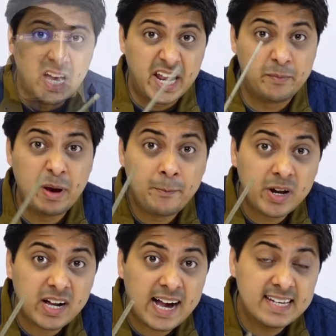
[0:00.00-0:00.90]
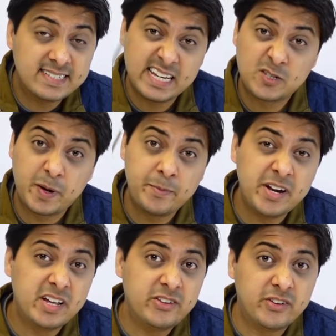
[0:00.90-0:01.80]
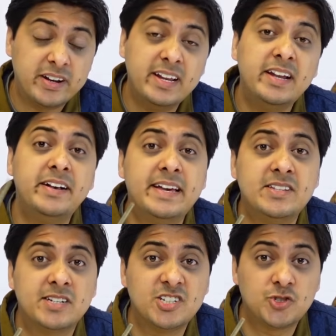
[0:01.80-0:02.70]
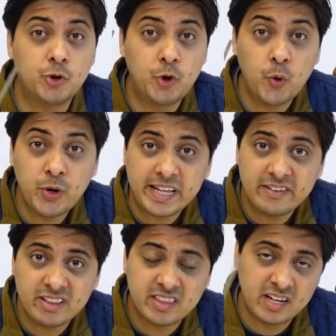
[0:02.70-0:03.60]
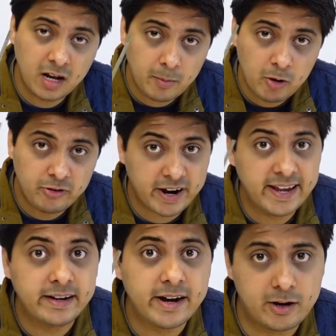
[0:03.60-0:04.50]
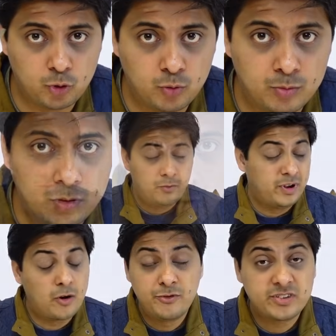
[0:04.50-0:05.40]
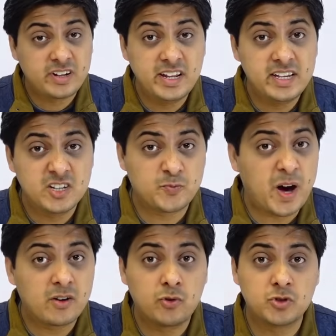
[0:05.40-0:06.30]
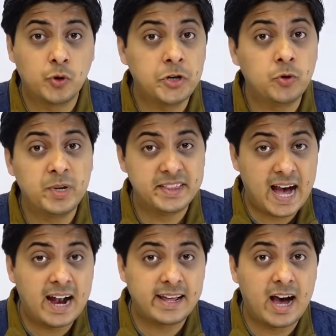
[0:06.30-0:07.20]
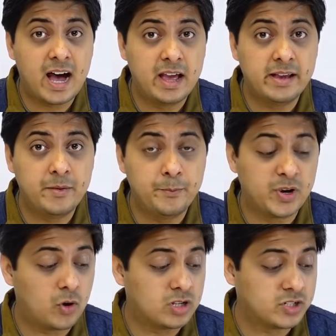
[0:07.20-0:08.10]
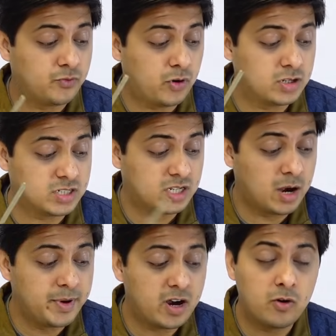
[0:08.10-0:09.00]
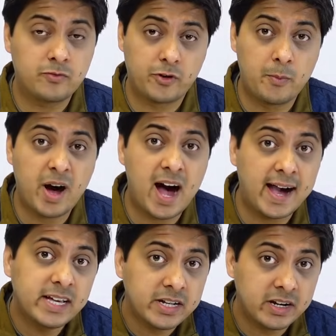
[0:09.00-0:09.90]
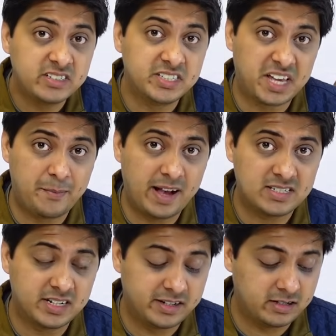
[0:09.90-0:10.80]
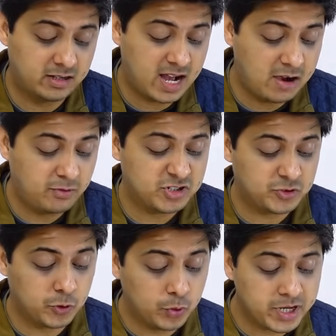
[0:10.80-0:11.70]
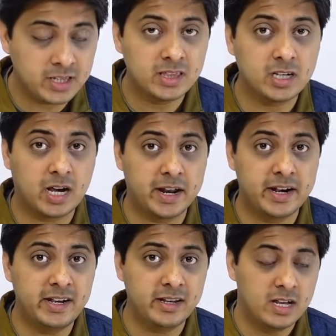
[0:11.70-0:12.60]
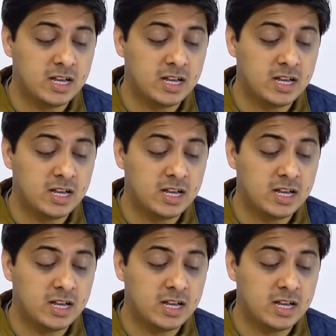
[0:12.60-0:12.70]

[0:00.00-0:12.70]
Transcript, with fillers: Remember guys, the experiment is really dangerous so don't even think about trying it at home. Well obviously the spark was going to be that high because it was coming out from a high energy capacitor. I was storing the current,